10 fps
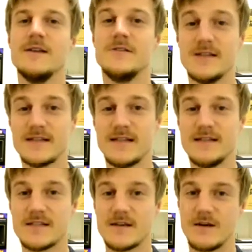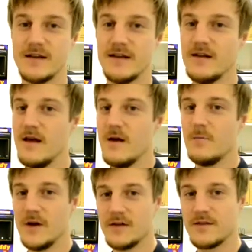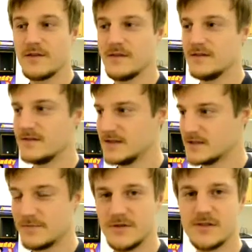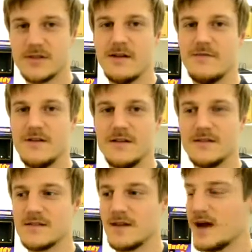just getting started with distribution of these